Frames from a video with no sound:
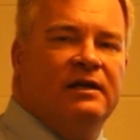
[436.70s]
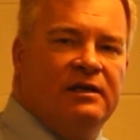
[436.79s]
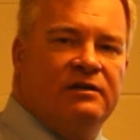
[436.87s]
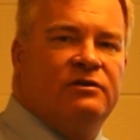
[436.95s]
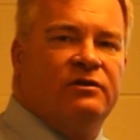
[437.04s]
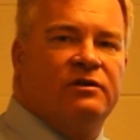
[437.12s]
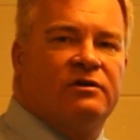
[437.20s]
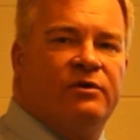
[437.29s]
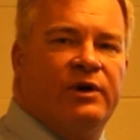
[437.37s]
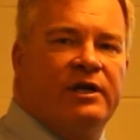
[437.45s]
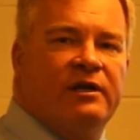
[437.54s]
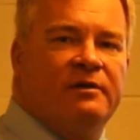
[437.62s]
into the
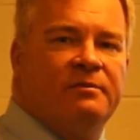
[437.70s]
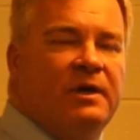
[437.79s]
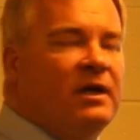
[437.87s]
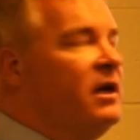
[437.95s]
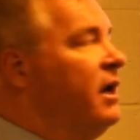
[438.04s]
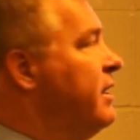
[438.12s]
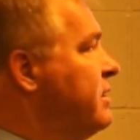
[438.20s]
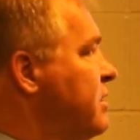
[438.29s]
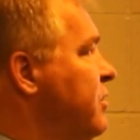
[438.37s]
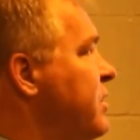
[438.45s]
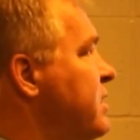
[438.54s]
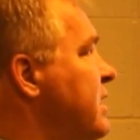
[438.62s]
curriculum, and
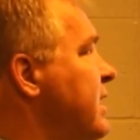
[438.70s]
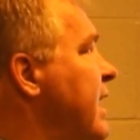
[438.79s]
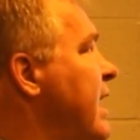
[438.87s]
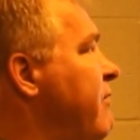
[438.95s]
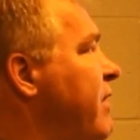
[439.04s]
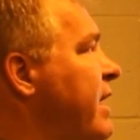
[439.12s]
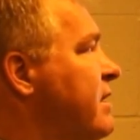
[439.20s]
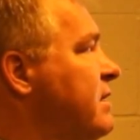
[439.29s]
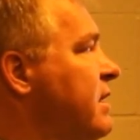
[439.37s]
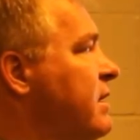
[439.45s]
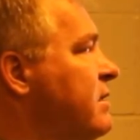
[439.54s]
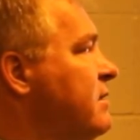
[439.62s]
students need to have
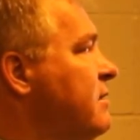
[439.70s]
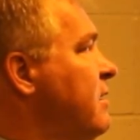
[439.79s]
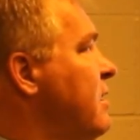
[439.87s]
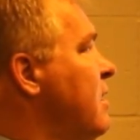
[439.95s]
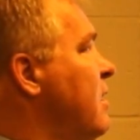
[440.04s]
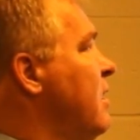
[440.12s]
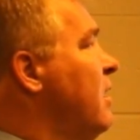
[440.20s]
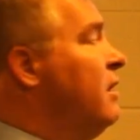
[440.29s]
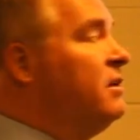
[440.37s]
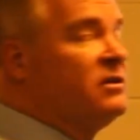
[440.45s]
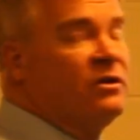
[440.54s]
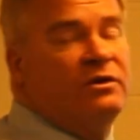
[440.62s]
access.
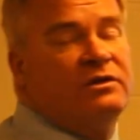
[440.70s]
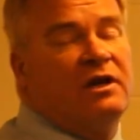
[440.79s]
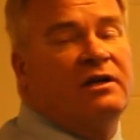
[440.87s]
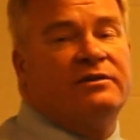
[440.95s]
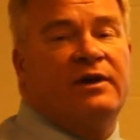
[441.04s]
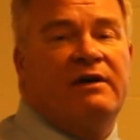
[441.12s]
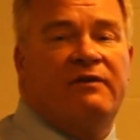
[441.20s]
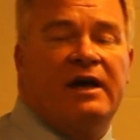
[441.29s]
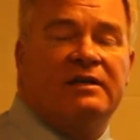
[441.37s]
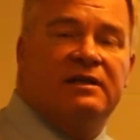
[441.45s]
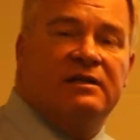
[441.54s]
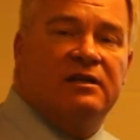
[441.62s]
Students also have
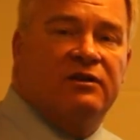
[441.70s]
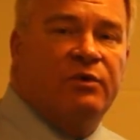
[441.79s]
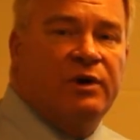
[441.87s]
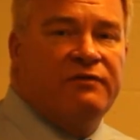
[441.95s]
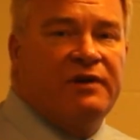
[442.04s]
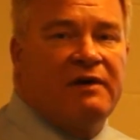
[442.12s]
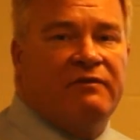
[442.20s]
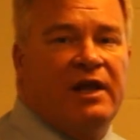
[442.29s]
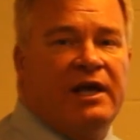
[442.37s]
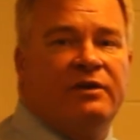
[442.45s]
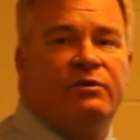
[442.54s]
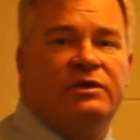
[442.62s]
access to 25
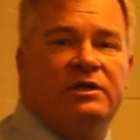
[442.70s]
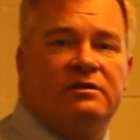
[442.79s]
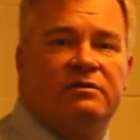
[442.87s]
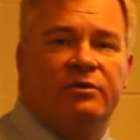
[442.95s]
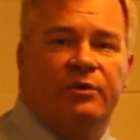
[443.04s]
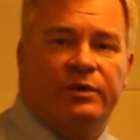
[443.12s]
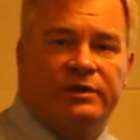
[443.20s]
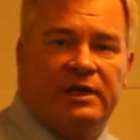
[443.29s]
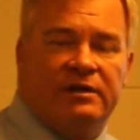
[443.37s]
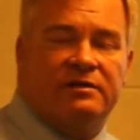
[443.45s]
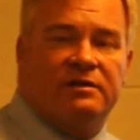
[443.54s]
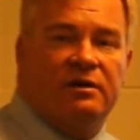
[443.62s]
languages through
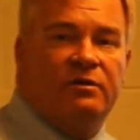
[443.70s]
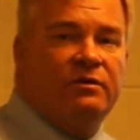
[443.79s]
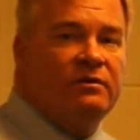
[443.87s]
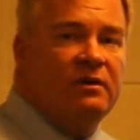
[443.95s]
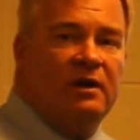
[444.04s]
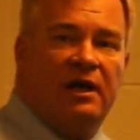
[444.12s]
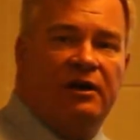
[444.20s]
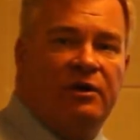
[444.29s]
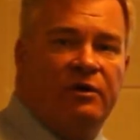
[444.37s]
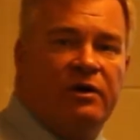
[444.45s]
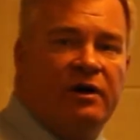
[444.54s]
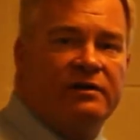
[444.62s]
Rosetta Stone at
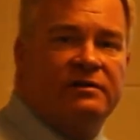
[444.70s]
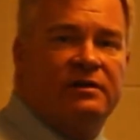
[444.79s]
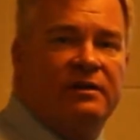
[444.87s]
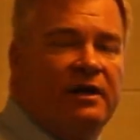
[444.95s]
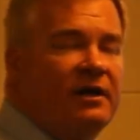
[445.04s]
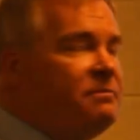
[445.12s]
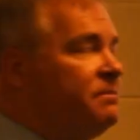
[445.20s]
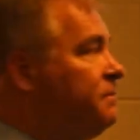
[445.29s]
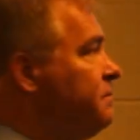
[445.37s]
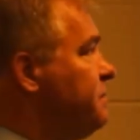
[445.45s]
no cost to them.